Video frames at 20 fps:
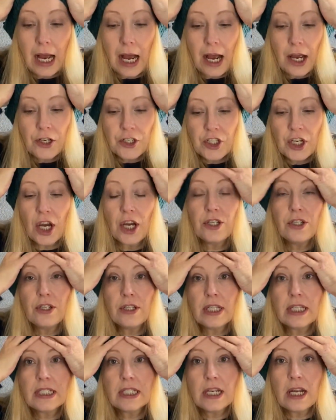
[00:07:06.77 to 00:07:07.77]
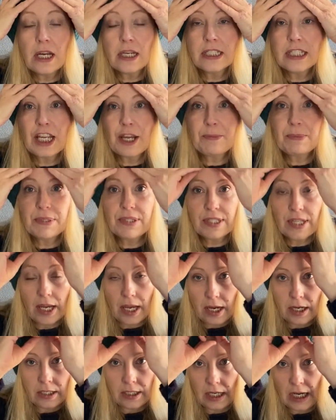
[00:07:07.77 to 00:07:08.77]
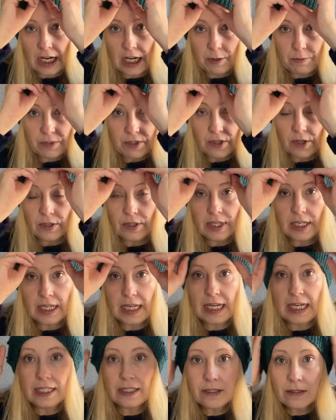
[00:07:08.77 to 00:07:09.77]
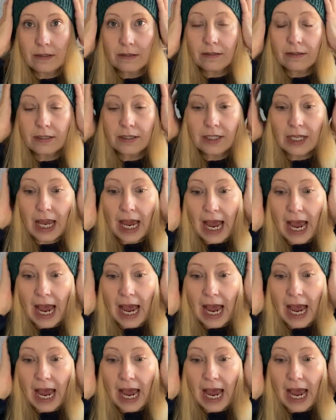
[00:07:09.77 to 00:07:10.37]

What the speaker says: showed you this last episode and it was on the needles,